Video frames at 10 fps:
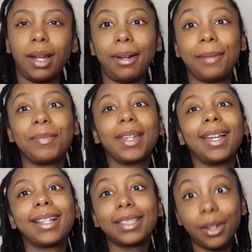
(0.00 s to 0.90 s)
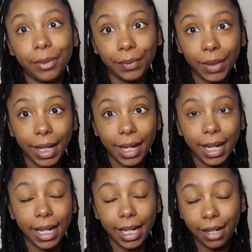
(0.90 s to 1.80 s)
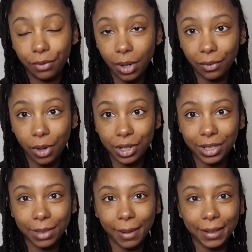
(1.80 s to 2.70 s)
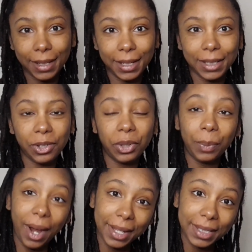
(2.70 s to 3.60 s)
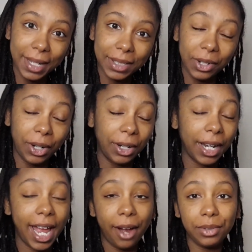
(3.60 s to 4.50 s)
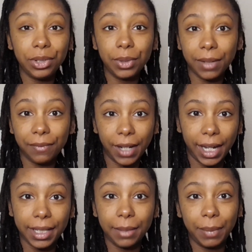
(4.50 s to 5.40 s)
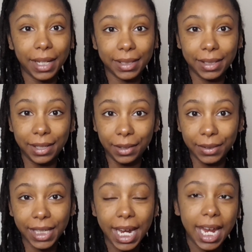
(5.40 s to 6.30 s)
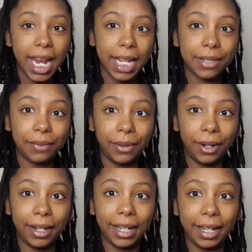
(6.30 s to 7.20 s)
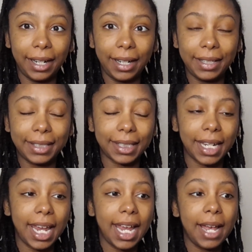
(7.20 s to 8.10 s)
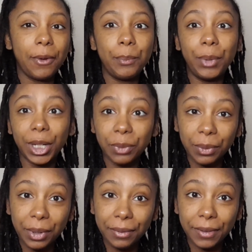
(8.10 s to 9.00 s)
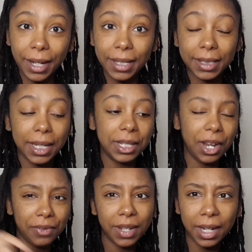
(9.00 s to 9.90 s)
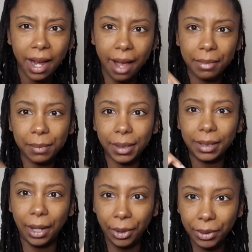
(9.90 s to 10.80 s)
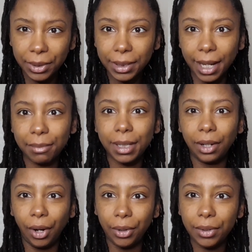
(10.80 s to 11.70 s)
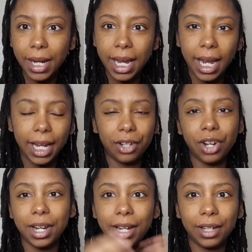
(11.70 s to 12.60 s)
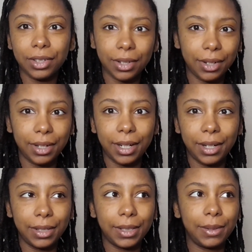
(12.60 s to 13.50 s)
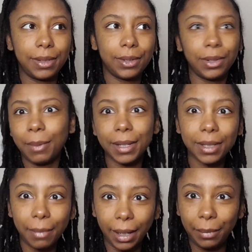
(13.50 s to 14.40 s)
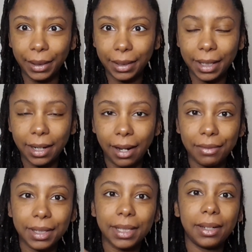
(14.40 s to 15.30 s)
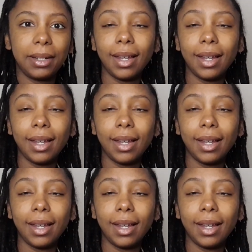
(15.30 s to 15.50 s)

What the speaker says: right. So if you have questions about this or the process or how you can find the best deals as far as booking reward flights, definitely comment below. Let me know, and I'll try to answer as to the best of my ability, obviously.